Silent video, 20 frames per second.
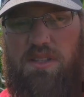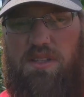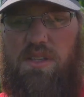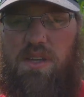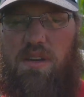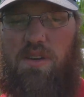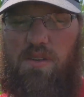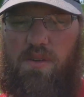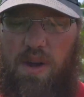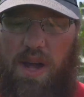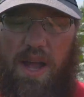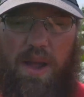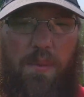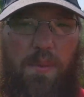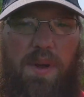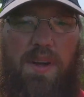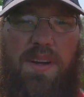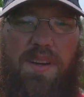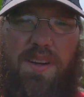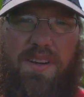So
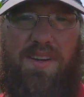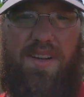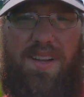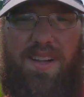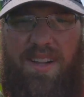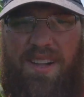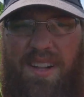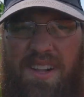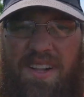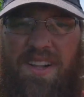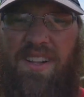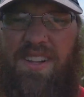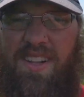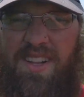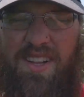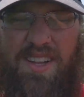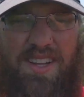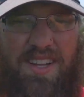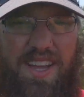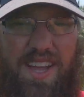I will
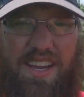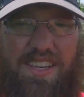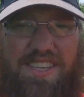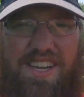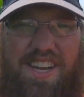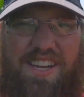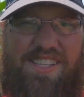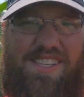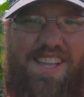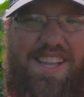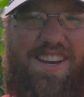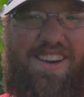catch you guys